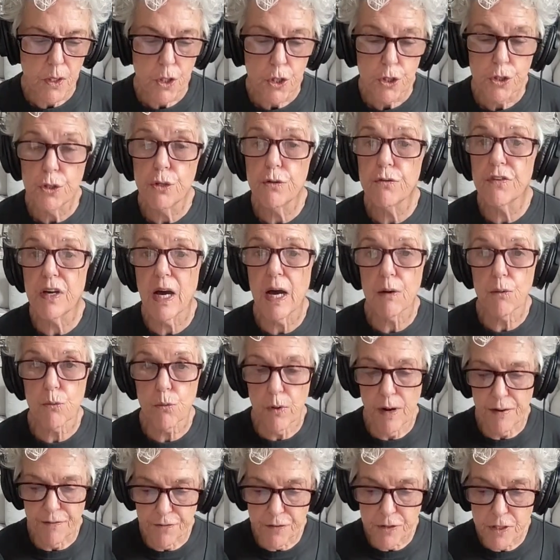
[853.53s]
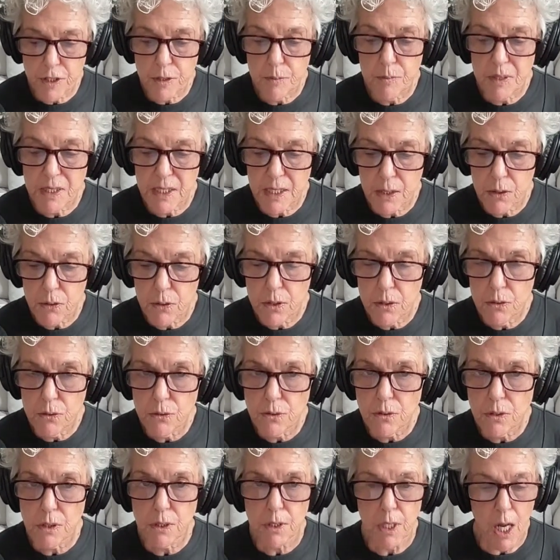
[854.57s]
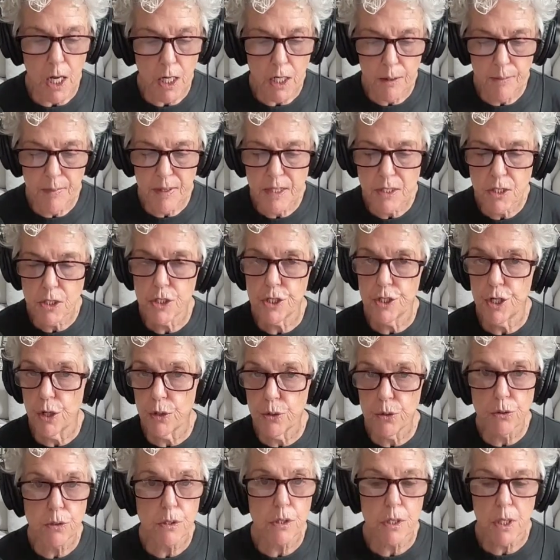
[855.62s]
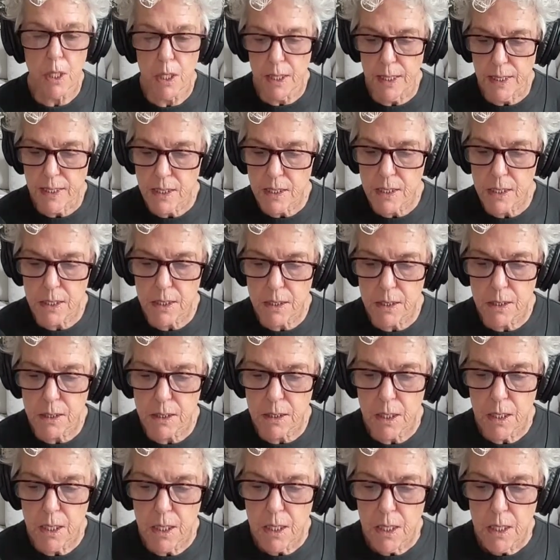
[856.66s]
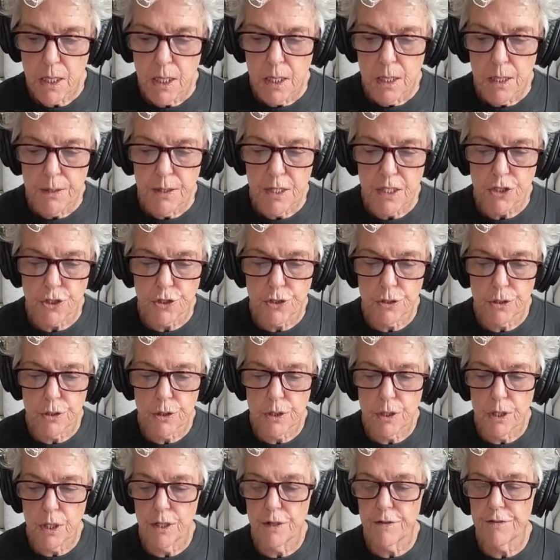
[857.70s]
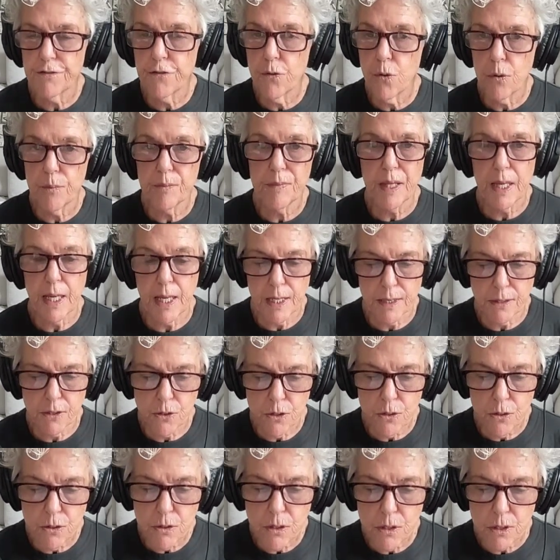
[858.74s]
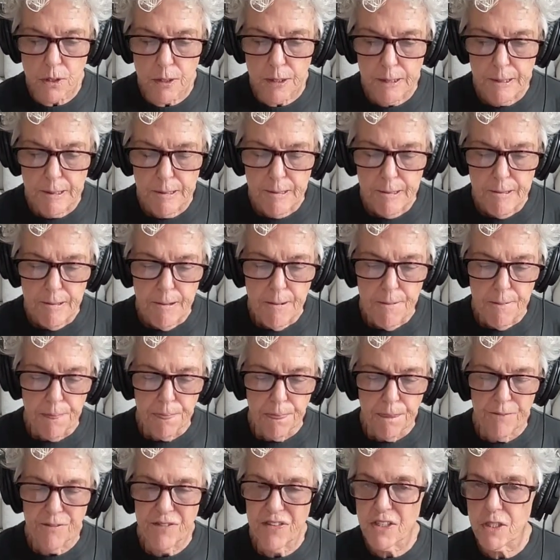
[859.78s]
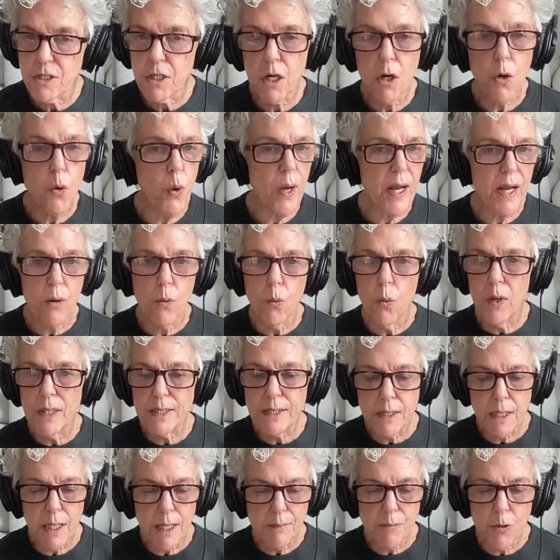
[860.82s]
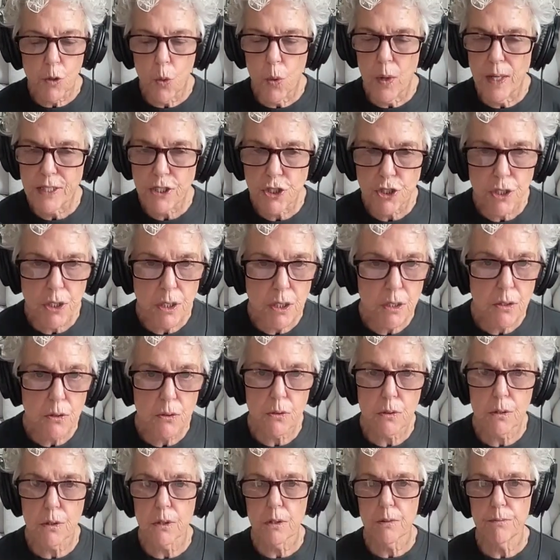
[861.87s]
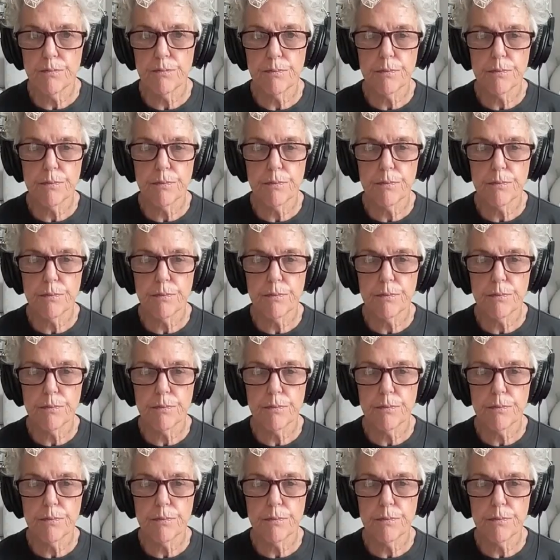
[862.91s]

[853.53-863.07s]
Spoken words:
You've got reference materials, documents, notes, lists that should inform the answers. If it's a quick one-time question or